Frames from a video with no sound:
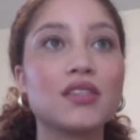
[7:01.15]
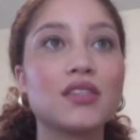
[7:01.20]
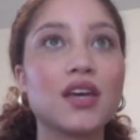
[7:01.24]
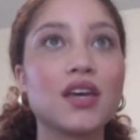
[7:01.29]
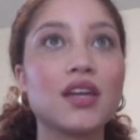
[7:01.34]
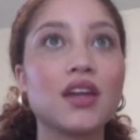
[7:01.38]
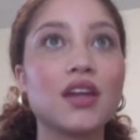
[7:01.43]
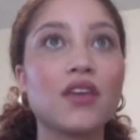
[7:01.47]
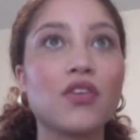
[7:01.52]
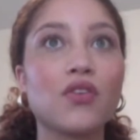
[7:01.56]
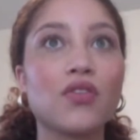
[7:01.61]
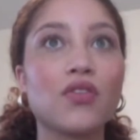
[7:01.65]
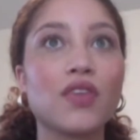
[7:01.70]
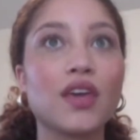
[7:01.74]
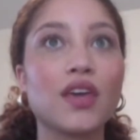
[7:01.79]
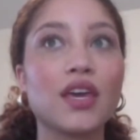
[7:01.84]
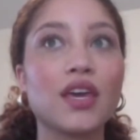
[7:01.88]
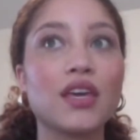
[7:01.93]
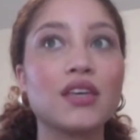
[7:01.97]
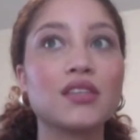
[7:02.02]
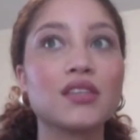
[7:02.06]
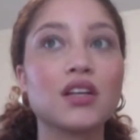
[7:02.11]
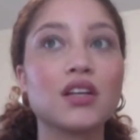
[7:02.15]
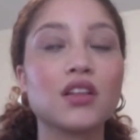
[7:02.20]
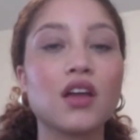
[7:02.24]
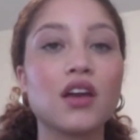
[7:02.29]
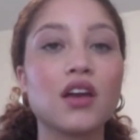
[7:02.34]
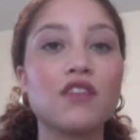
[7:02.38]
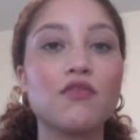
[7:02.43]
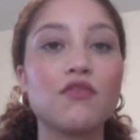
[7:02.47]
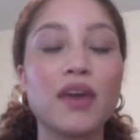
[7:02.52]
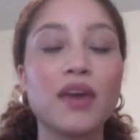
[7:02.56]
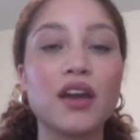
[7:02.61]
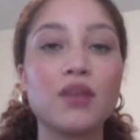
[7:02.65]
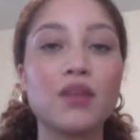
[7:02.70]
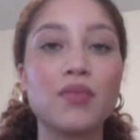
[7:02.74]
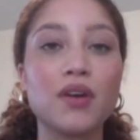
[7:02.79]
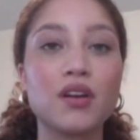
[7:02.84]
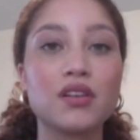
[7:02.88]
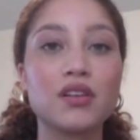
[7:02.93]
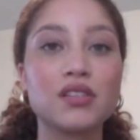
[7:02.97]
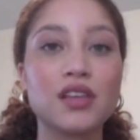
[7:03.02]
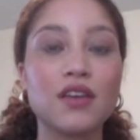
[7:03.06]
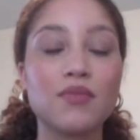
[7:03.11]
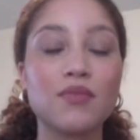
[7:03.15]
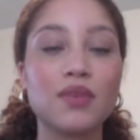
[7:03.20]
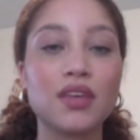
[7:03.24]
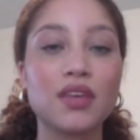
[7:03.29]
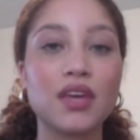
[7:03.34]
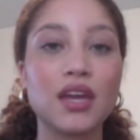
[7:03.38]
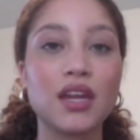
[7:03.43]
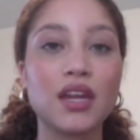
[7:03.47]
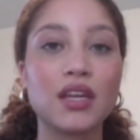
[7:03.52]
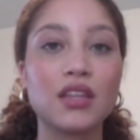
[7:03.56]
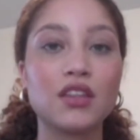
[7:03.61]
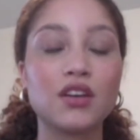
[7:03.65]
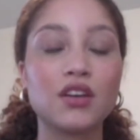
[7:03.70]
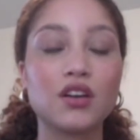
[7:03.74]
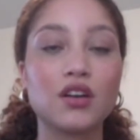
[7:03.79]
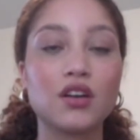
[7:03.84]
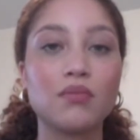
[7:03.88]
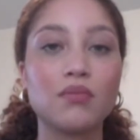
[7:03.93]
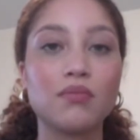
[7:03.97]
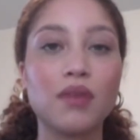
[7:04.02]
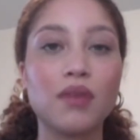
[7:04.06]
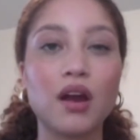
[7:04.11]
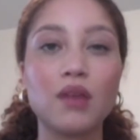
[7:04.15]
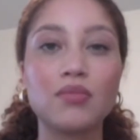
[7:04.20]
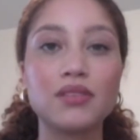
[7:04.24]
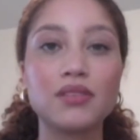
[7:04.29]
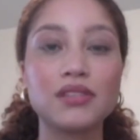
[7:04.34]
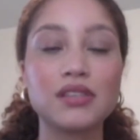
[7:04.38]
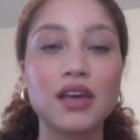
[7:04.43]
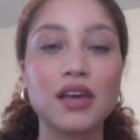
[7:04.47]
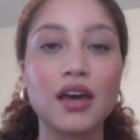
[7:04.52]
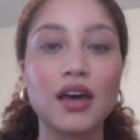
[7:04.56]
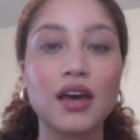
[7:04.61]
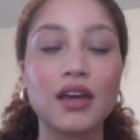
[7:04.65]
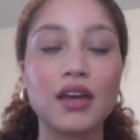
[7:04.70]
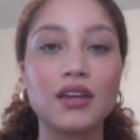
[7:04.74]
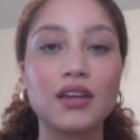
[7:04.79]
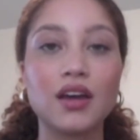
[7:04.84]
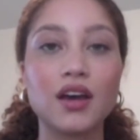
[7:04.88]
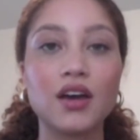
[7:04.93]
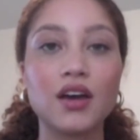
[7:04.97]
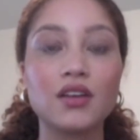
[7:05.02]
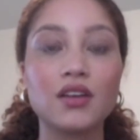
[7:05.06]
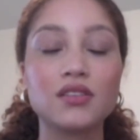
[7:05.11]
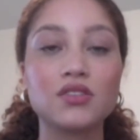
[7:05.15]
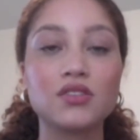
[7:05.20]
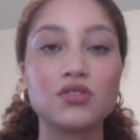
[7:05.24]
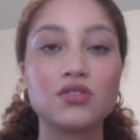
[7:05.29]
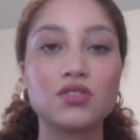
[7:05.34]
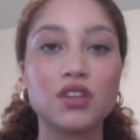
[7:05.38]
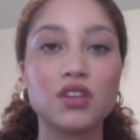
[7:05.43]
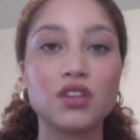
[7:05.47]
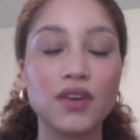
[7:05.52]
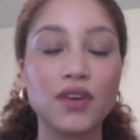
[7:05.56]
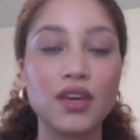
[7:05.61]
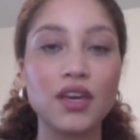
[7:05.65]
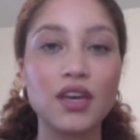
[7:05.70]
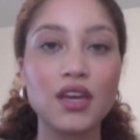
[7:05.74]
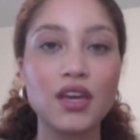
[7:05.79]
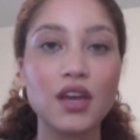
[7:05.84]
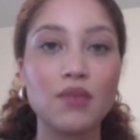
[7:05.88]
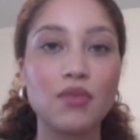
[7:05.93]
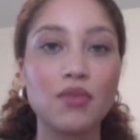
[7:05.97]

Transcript: another thing is, a lot of makeup artists have been getting their barbicide certificate.